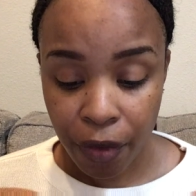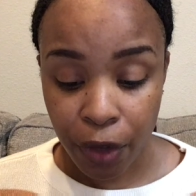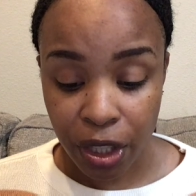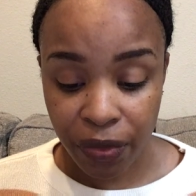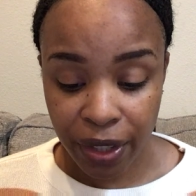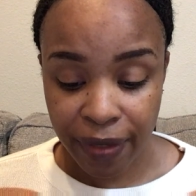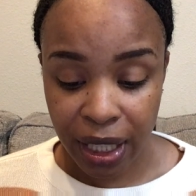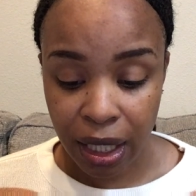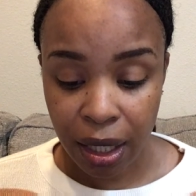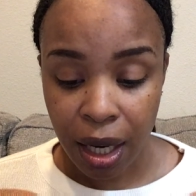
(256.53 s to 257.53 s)
Verse
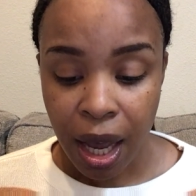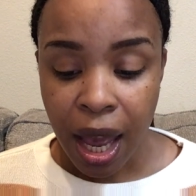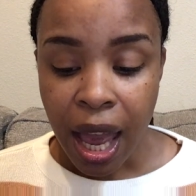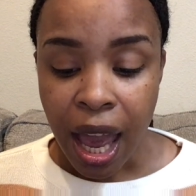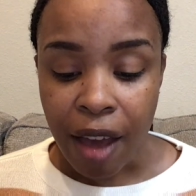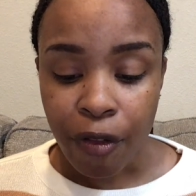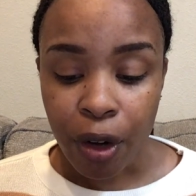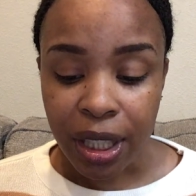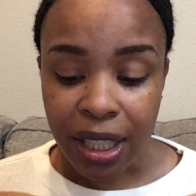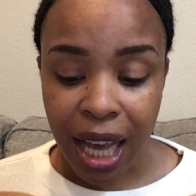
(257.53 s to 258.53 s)
15, And
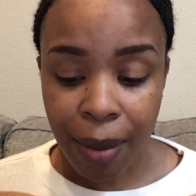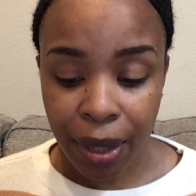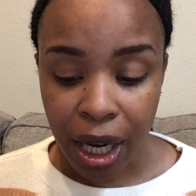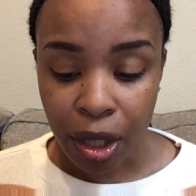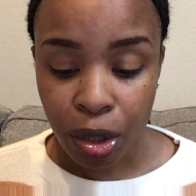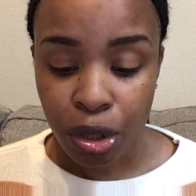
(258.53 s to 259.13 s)
for the tabernacle